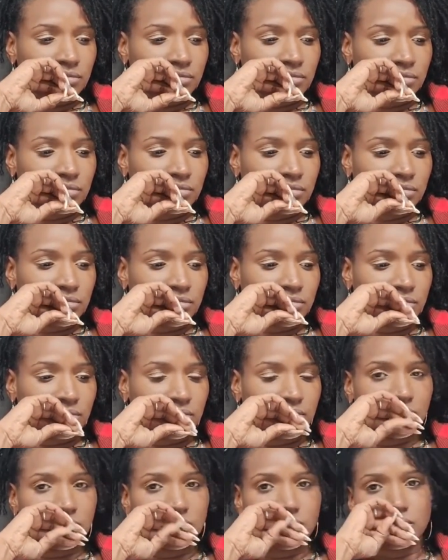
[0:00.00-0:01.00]

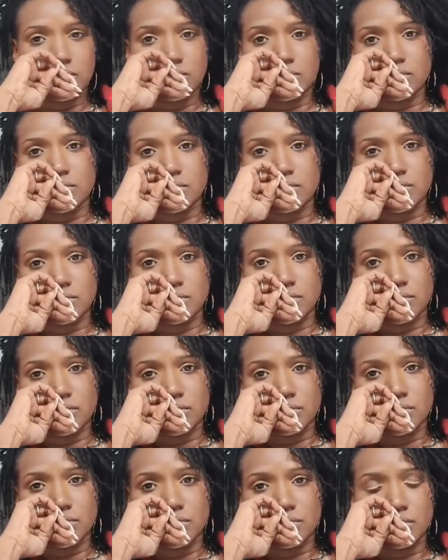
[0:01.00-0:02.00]

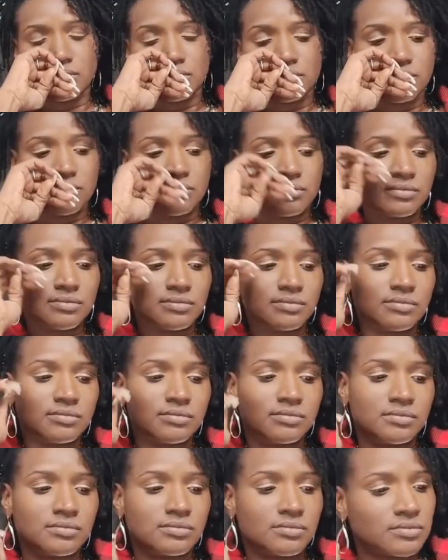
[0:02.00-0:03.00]

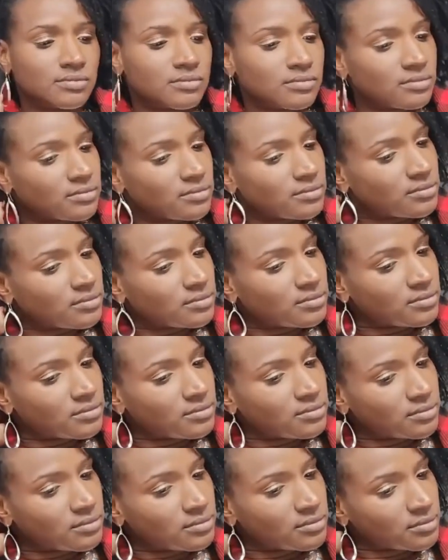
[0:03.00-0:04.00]

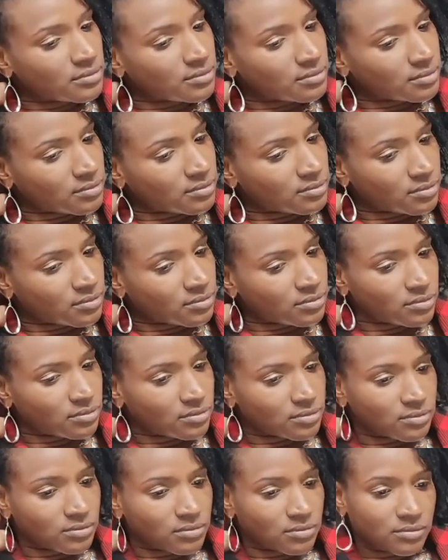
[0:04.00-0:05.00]

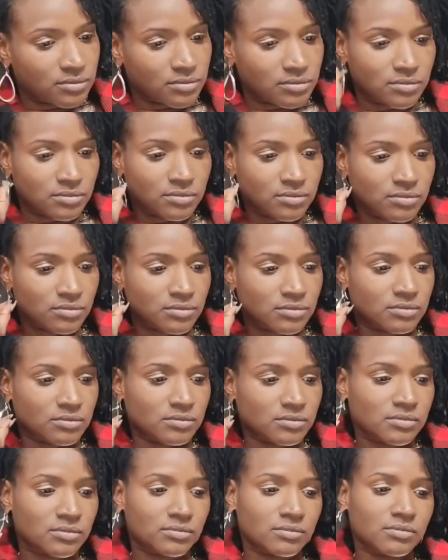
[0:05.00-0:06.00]

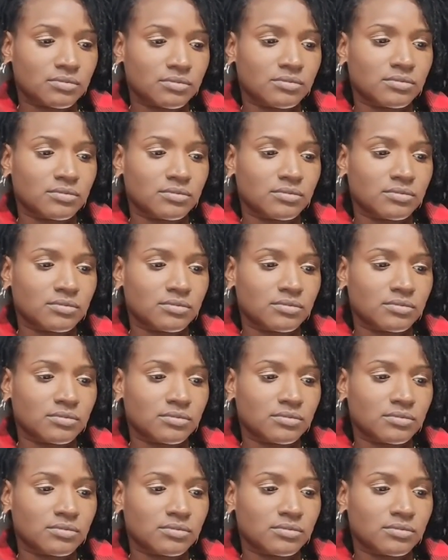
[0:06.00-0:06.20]
The person shown says nothing.